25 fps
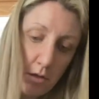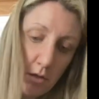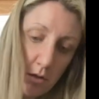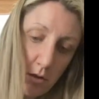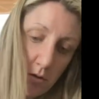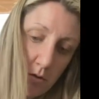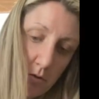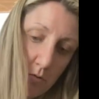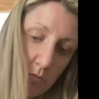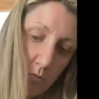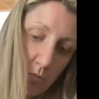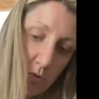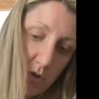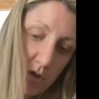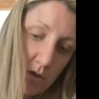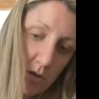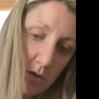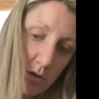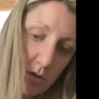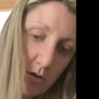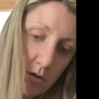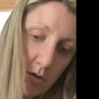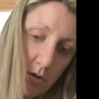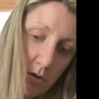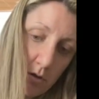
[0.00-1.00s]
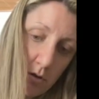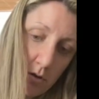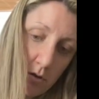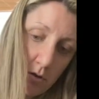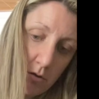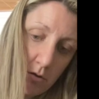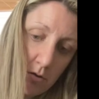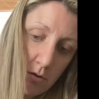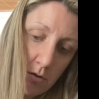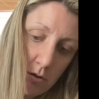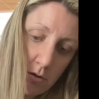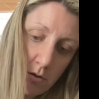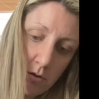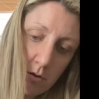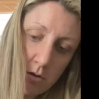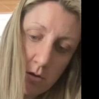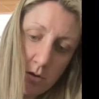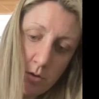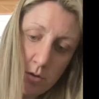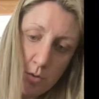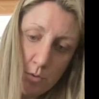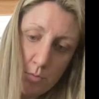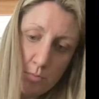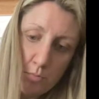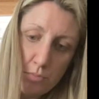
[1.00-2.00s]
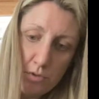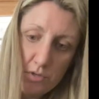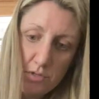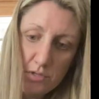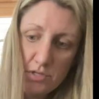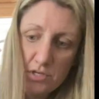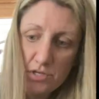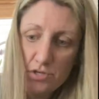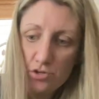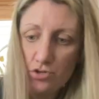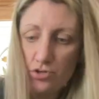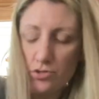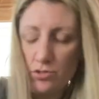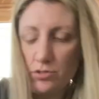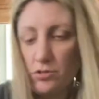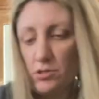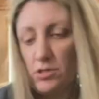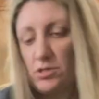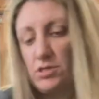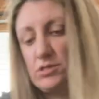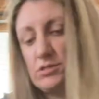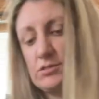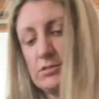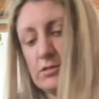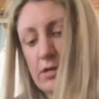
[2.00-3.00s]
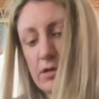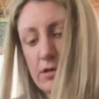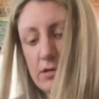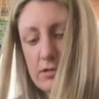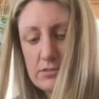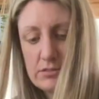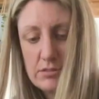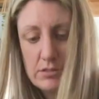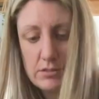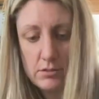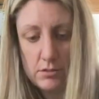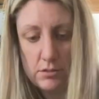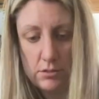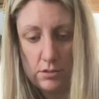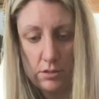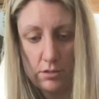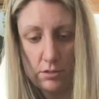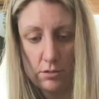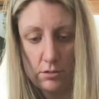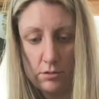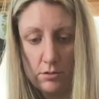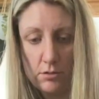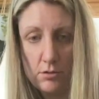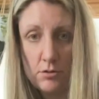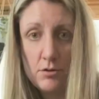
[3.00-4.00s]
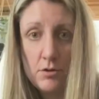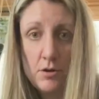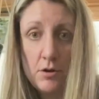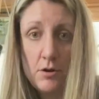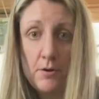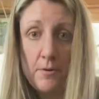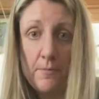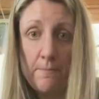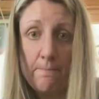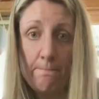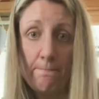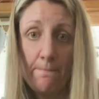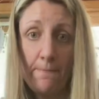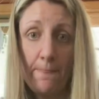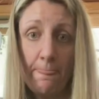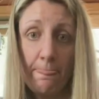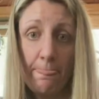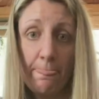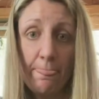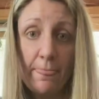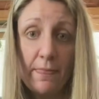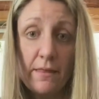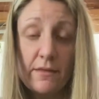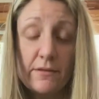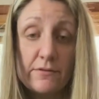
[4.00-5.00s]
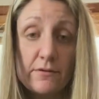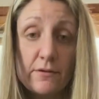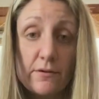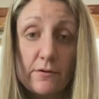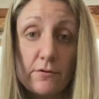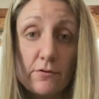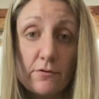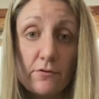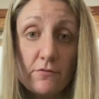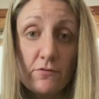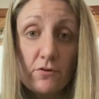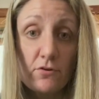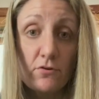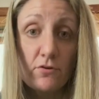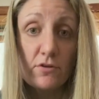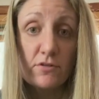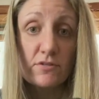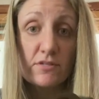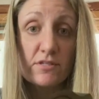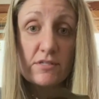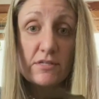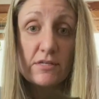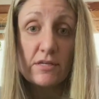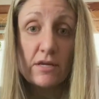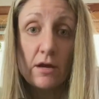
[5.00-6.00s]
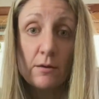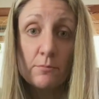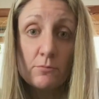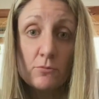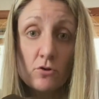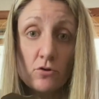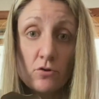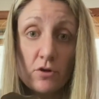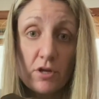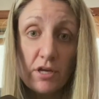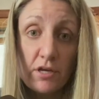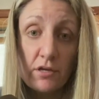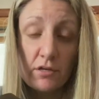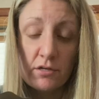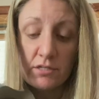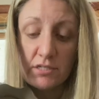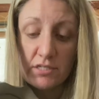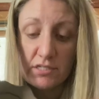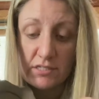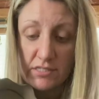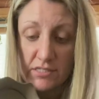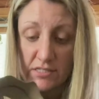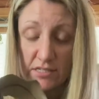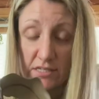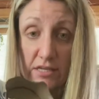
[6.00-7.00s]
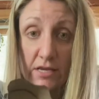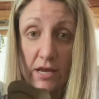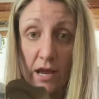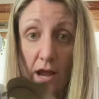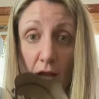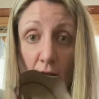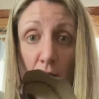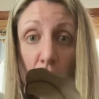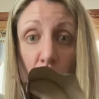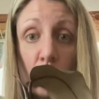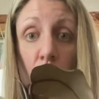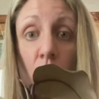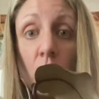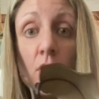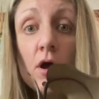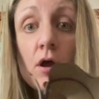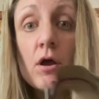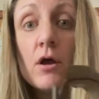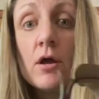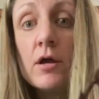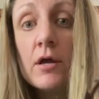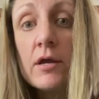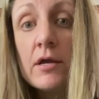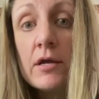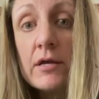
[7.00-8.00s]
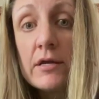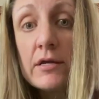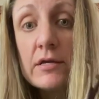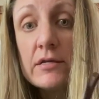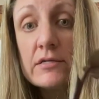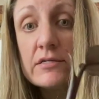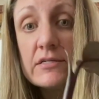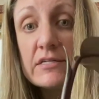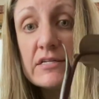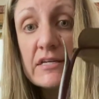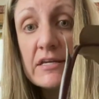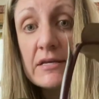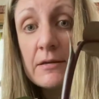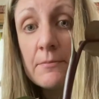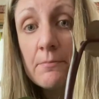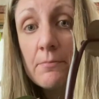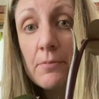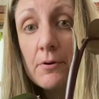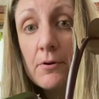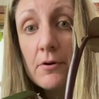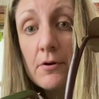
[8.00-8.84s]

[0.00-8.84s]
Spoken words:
how we can position these guys in here. So if you can see, I'm looking to see how deep